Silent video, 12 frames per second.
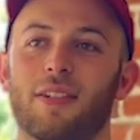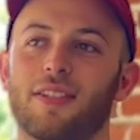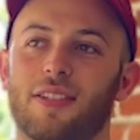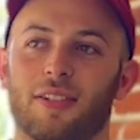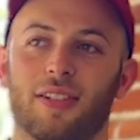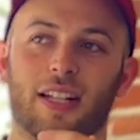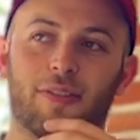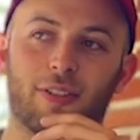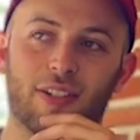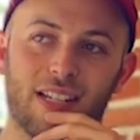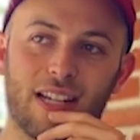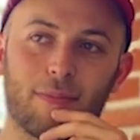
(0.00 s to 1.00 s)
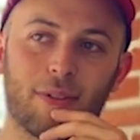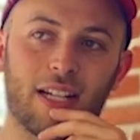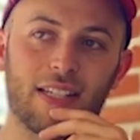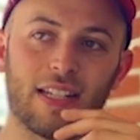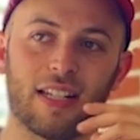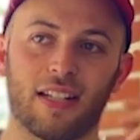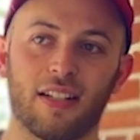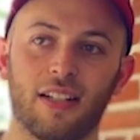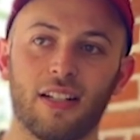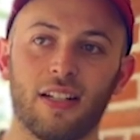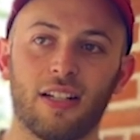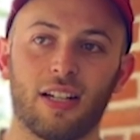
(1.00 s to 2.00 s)
So like for example, I did
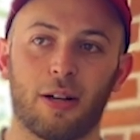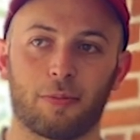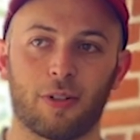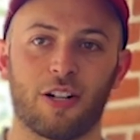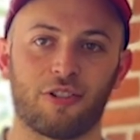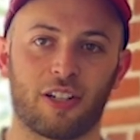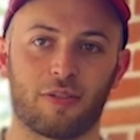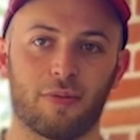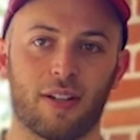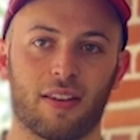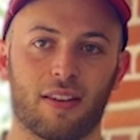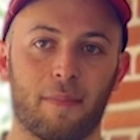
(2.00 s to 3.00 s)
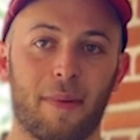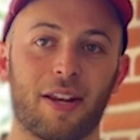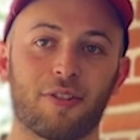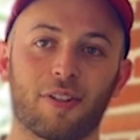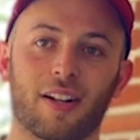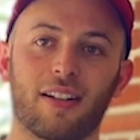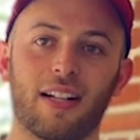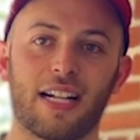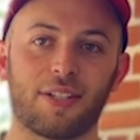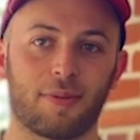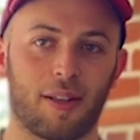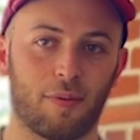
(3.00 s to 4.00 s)
a project with a Mandarin
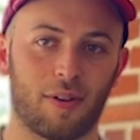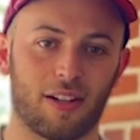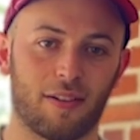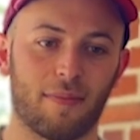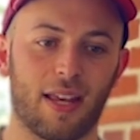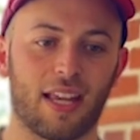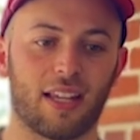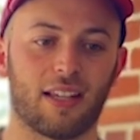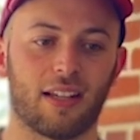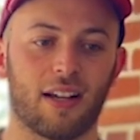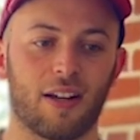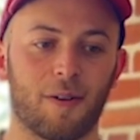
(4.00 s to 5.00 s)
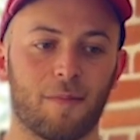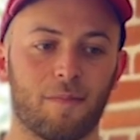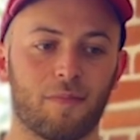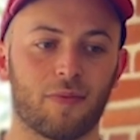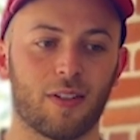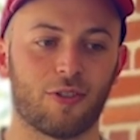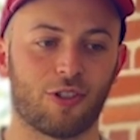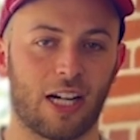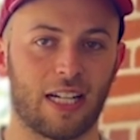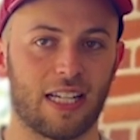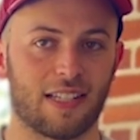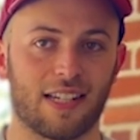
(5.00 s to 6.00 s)
class where they wanted to make
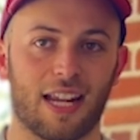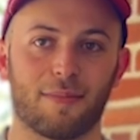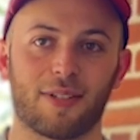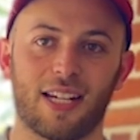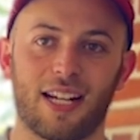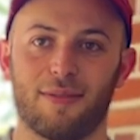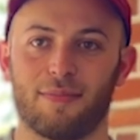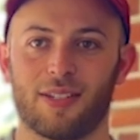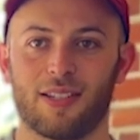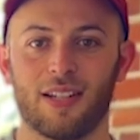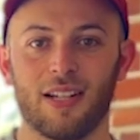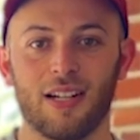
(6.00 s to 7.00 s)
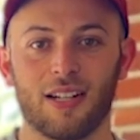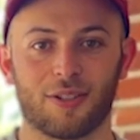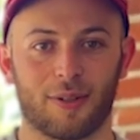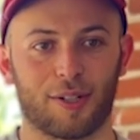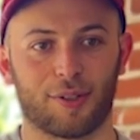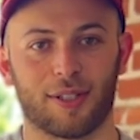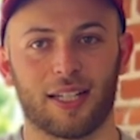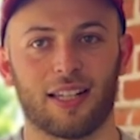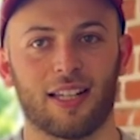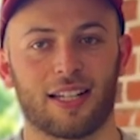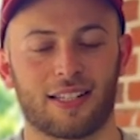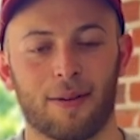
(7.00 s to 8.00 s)
Chinese name stamps. So I created
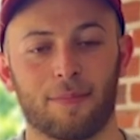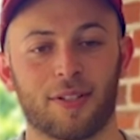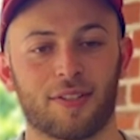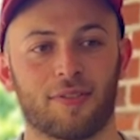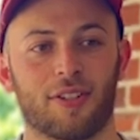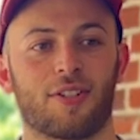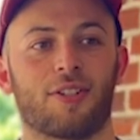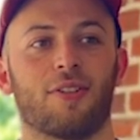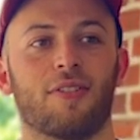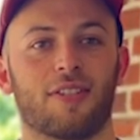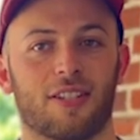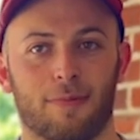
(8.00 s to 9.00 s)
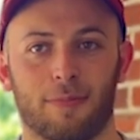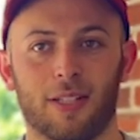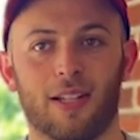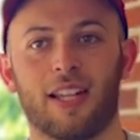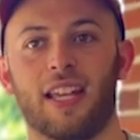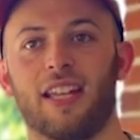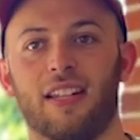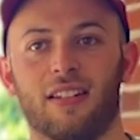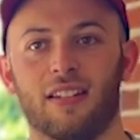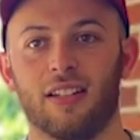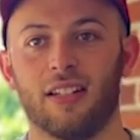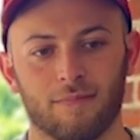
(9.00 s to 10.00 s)
like templates for the students to plug
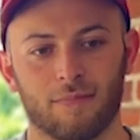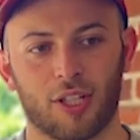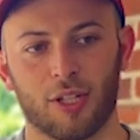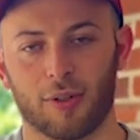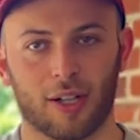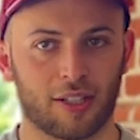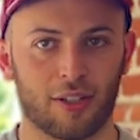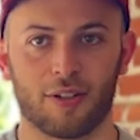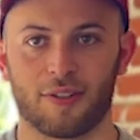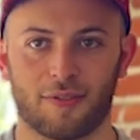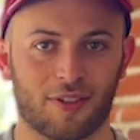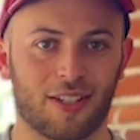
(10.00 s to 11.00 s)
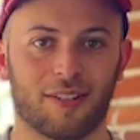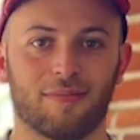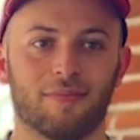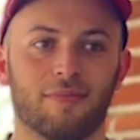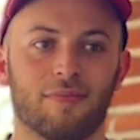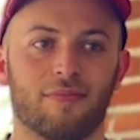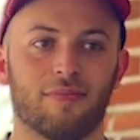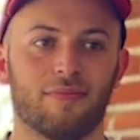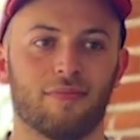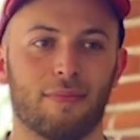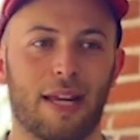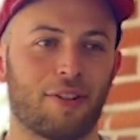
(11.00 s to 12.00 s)
in QR codes for some
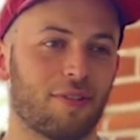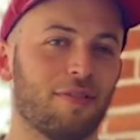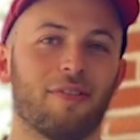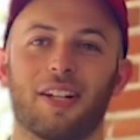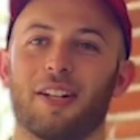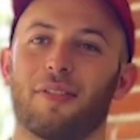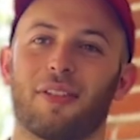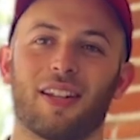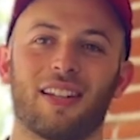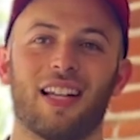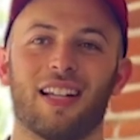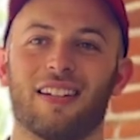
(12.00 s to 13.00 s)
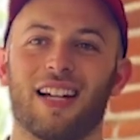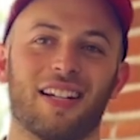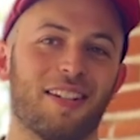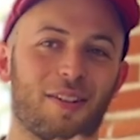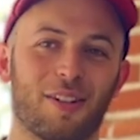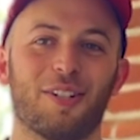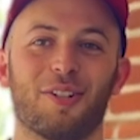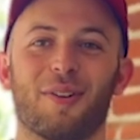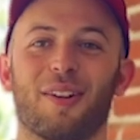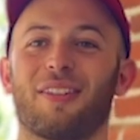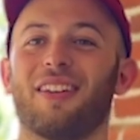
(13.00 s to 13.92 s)
Mandarin video thing that I had nothing to do with.